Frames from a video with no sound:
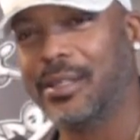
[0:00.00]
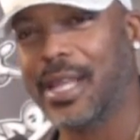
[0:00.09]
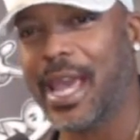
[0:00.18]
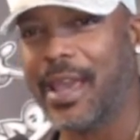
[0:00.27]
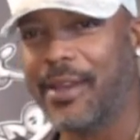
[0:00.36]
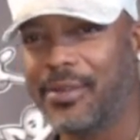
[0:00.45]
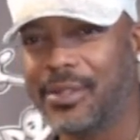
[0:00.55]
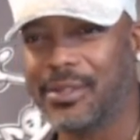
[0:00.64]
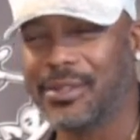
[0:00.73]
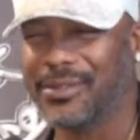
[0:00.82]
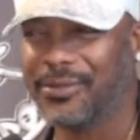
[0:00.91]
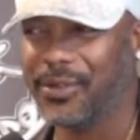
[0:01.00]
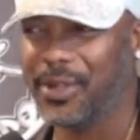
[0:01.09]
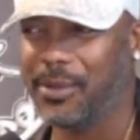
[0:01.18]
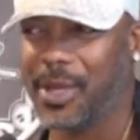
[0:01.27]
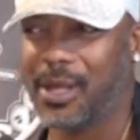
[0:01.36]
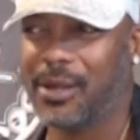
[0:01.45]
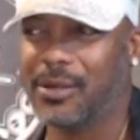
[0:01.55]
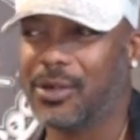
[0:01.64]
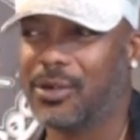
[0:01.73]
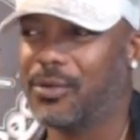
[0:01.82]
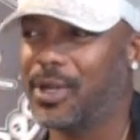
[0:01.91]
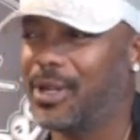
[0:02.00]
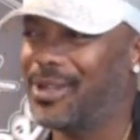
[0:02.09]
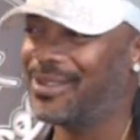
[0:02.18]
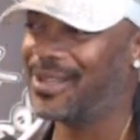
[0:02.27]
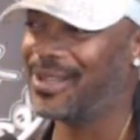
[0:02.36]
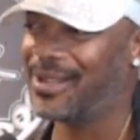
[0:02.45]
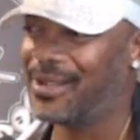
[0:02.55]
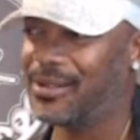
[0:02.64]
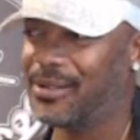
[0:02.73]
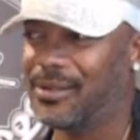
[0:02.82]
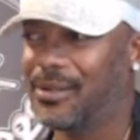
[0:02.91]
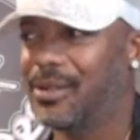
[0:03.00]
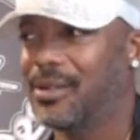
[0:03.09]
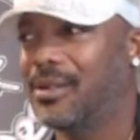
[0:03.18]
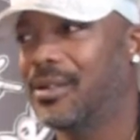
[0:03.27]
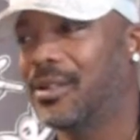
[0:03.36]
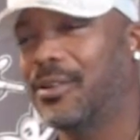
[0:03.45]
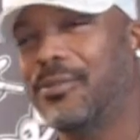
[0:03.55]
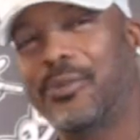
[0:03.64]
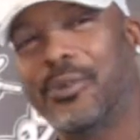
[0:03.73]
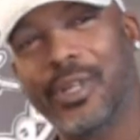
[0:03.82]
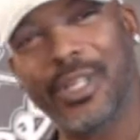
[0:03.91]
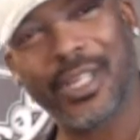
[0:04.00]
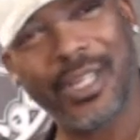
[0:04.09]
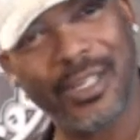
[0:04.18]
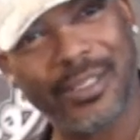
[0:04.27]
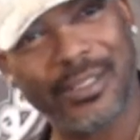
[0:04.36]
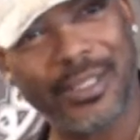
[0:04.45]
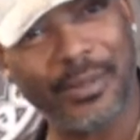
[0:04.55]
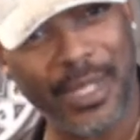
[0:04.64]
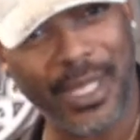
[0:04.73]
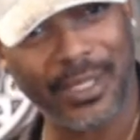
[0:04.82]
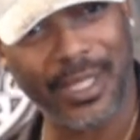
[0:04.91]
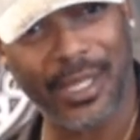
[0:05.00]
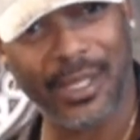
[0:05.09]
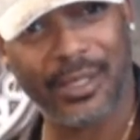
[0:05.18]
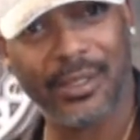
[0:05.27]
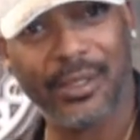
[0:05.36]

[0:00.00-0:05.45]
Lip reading: the average female career, good 4 years, something like that.